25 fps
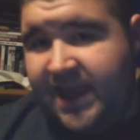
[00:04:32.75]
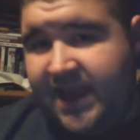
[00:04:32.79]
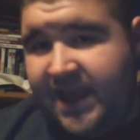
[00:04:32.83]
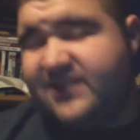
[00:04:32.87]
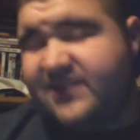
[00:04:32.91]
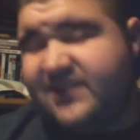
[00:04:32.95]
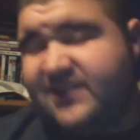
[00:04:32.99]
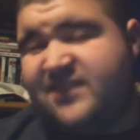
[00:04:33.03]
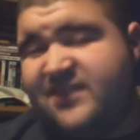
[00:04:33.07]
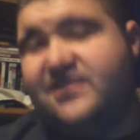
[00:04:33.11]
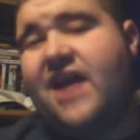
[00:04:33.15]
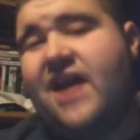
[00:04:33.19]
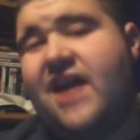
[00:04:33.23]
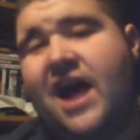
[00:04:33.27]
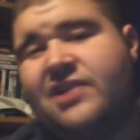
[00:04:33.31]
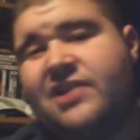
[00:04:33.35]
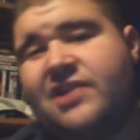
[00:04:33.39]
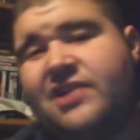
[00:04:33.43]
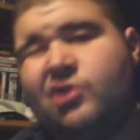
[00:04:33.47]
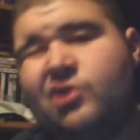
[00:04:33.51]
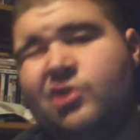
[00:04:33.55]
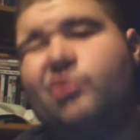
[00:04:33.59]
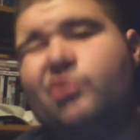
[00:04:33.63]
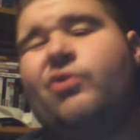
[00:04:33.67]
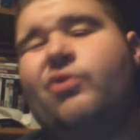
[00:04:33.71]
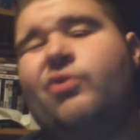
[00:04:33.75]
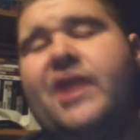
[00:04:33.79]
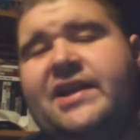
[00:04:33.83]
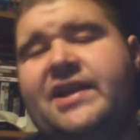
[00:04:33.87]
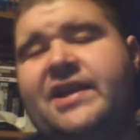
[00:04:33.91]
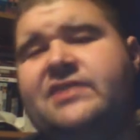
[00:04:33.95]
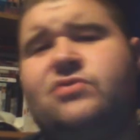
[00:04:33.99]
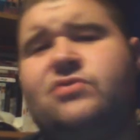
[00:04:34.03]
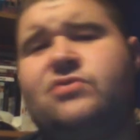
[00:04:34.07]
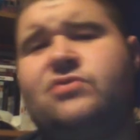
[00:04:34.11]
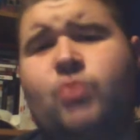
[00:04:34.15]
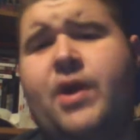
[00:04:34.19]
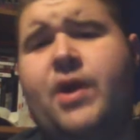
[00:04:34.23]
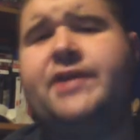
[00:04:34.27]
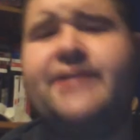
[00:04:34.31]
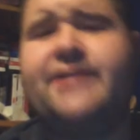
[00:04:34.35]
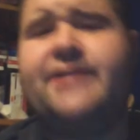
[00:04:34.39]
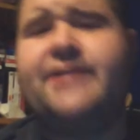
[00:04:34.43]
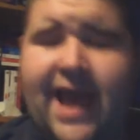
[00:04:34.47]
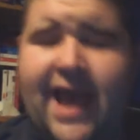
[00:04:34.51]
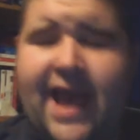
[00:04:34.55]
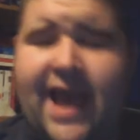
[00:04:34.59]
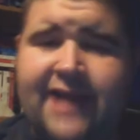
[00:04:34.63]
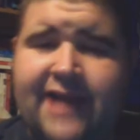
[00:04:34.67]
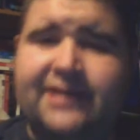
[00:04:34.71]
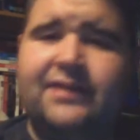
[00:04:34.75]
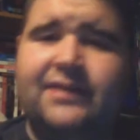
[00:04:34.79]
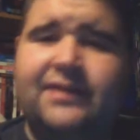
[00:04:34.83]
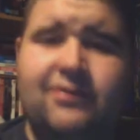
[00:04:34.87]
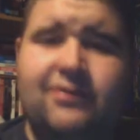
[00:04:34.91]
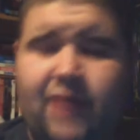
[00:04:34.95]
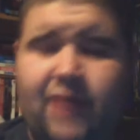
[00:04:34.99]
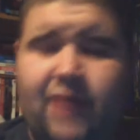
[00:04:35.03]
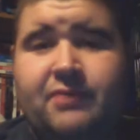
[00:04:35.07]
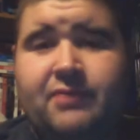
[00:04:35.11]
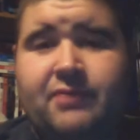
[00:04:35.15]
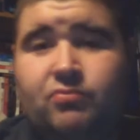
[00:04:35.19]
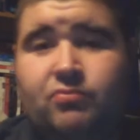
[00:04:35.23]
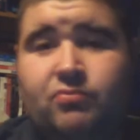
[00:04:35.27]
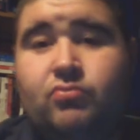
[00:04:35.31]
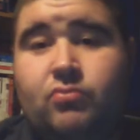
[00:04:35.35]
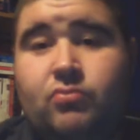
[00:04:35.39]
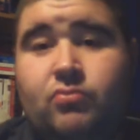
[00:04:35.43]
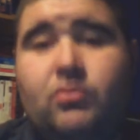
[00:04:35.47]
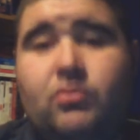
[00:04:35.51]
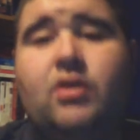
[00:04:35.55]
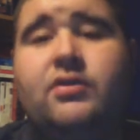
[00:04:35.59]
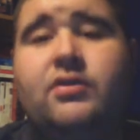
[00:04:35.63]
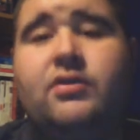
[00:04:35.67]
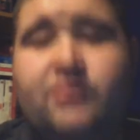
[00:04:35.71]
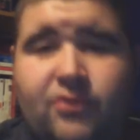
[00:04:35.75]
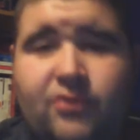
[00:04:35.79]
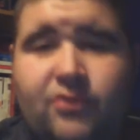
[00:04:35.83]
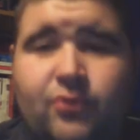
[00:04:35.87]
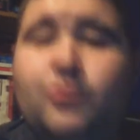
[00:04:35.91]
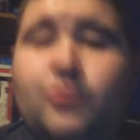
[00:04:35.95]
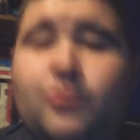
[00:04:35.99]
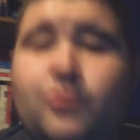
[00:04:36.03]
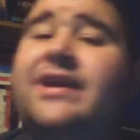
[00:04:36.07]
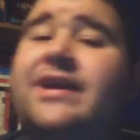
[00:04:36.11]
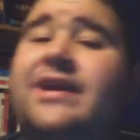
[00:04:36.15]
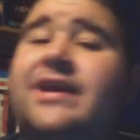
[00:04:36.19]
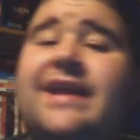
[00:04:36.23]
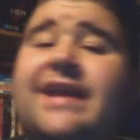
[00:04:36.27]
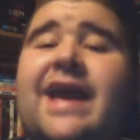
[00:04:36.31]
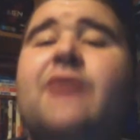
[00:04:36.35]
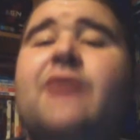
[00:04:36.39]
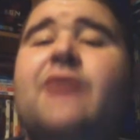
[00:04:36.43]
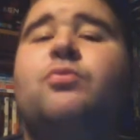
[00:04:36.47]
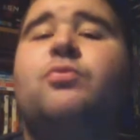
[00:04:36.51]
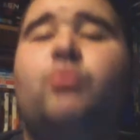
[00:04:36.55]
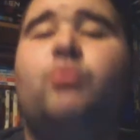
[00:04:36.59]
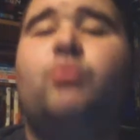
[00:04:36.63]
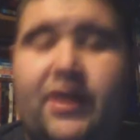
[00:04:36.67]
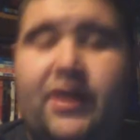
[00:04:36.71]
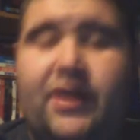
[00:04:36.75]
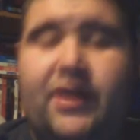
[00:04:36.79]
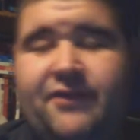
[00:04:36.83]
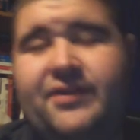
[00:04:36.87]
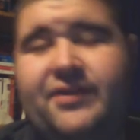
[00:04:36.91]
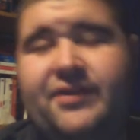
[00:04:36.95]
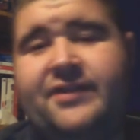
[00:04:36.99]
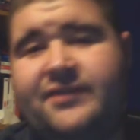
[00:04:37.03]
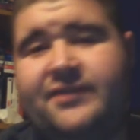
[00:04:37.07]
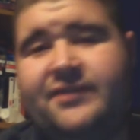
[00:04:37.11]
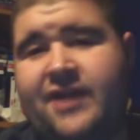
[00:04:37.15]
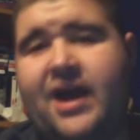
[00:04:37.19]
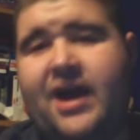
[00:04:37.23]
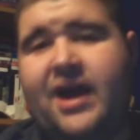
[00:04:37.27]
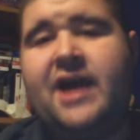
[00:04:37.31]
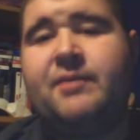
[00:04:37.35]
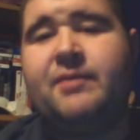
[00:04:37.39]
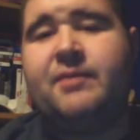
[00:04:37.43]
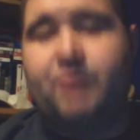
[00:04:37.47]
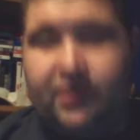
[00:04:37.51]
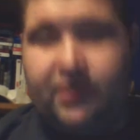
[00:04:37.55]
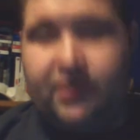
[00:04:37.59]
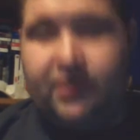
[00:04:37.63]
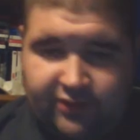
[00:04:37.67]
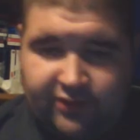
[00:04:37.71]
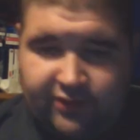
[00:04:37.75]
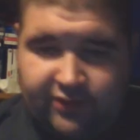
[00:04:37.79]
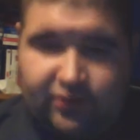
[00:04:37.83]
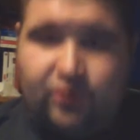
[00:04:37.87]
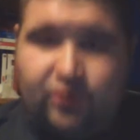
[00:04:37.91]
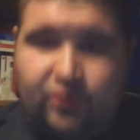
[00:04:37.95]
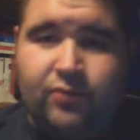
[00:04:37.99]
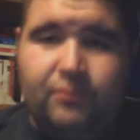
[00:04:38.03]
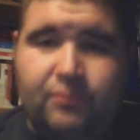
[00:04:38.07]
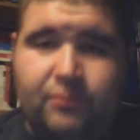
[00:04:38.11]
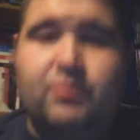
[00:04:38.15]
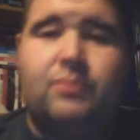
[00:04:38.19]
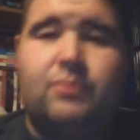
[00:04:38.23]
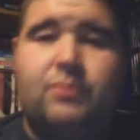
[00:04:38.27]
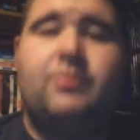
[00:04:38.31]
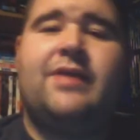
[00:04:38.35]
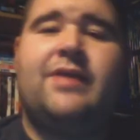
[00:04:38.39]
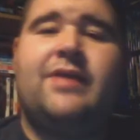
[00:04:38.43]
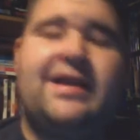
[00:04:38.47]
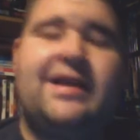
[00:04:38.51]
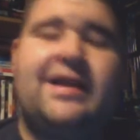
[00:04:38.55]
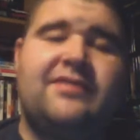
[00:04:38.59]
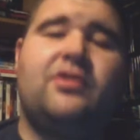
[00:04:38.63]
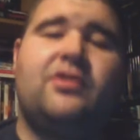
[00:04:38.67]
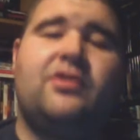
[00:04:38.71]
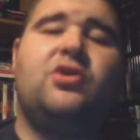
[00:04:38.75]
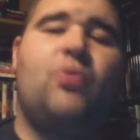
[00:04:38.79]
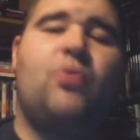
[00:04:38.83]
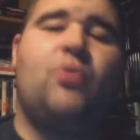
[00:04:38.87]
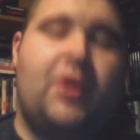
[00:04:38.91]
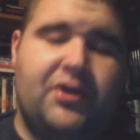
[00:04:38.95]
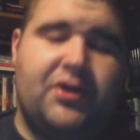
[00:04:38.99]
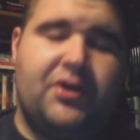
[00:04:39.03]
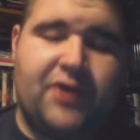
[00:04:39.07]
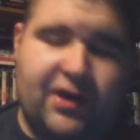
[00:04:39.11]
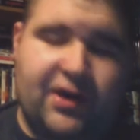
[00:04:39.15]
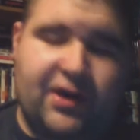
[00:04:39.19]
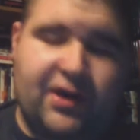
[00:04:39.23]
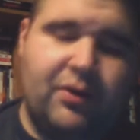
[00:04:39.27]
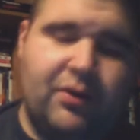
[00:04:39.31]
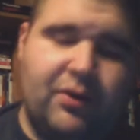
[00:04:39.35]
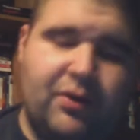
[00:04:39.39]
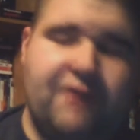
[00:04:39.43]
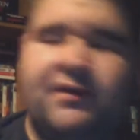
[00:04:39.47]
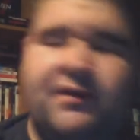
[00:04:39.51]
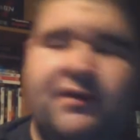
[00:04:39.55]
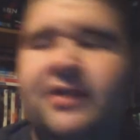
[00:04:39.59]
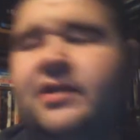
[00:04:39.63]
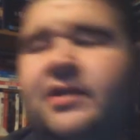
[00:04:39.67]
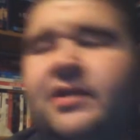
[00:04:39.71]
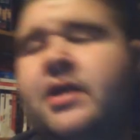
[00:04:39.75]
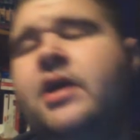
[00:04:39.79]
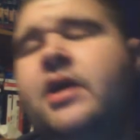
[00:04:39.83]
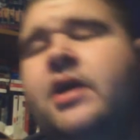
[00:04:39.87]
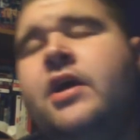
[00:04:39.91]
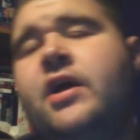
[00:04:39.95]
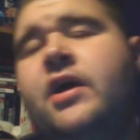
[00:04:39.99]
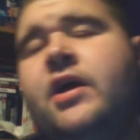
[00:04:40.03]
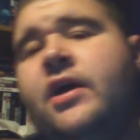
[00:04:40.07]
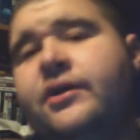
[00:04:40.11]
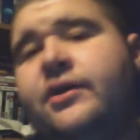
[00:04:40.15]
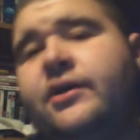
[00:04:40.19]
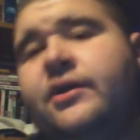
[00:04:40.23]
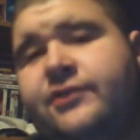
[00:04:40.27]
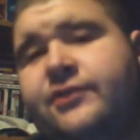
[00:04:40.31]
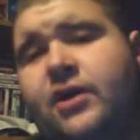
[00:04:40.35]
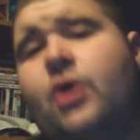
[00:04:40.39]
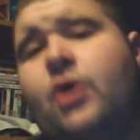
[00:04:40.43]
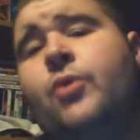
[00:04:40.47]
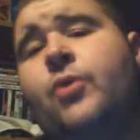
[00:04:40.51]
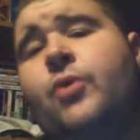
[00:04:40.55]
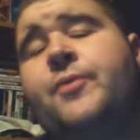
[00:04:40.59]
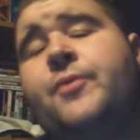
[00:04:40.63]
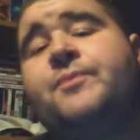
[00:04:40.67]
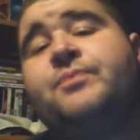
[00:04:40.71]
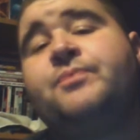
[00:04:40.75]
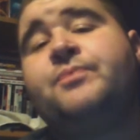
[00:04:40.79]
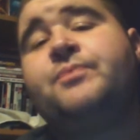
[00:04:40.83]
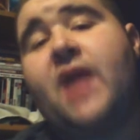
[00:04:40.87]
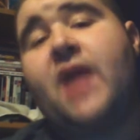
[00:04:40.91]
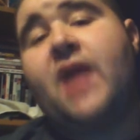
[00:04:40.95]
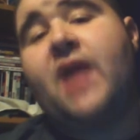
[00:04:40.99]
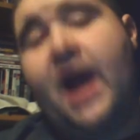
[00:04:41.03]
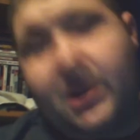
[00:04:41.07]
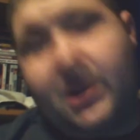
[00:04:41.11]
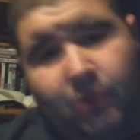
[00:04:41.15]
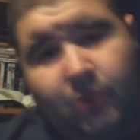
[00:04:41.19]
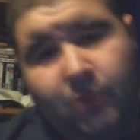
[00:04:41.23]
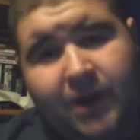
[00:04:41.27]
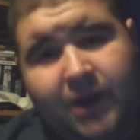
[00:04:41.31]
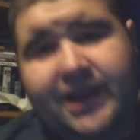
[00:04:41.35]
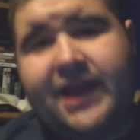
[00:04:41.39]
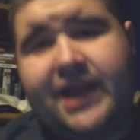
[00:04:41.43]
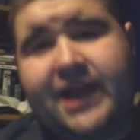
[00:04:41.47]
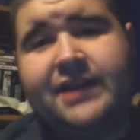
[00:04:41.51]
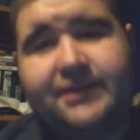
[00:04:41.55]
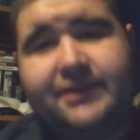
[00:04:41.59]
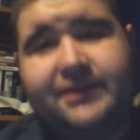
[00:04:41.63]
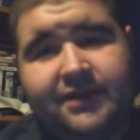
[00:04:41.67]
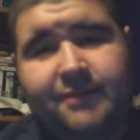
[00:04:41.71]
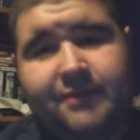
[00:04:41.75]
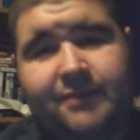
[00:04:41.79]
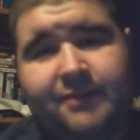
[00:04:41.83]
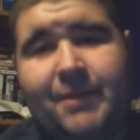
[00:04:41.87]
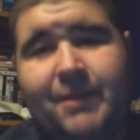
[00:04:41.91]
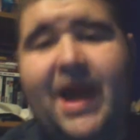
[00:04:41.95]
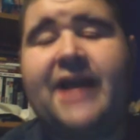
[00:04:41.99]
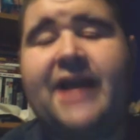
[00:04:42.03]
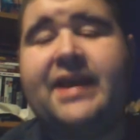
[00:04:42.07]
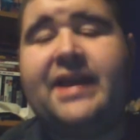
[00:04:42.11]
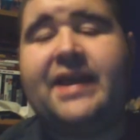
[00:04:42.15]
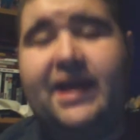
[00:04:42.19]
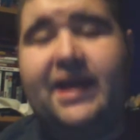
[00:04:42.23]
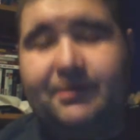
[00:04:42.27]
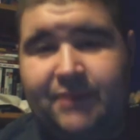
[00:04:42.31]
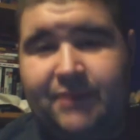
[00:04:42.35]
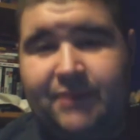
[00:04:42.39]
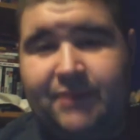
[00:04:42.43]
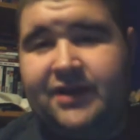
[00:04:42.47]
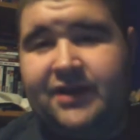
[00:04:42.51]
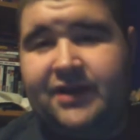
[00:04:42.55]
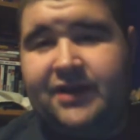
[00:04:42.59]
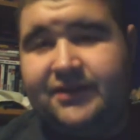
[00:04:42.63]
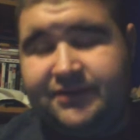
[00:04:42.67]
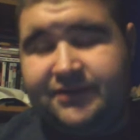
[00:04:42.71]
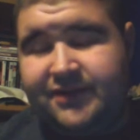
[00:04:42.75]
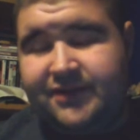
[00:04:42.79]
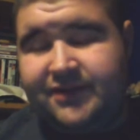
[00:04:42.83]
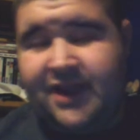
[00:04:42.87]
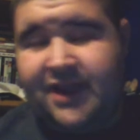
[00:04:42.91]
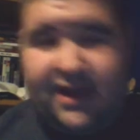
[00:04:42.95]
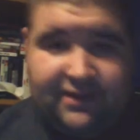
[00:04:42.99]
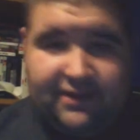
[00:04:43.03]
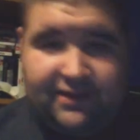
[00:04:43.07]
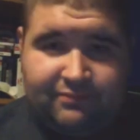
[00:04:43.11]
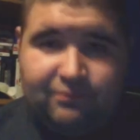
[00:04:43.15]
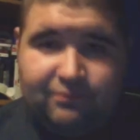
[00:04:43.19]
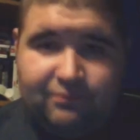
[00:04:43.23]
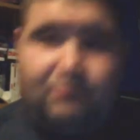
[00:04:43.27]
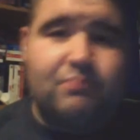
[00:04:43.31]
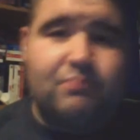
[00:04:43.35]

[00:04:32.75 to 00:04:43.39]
it's not the greatest way to end, like, to get rid of this guy, but to do, that's the only way you're getting rid of it. So, I don't want to get into the back end, because it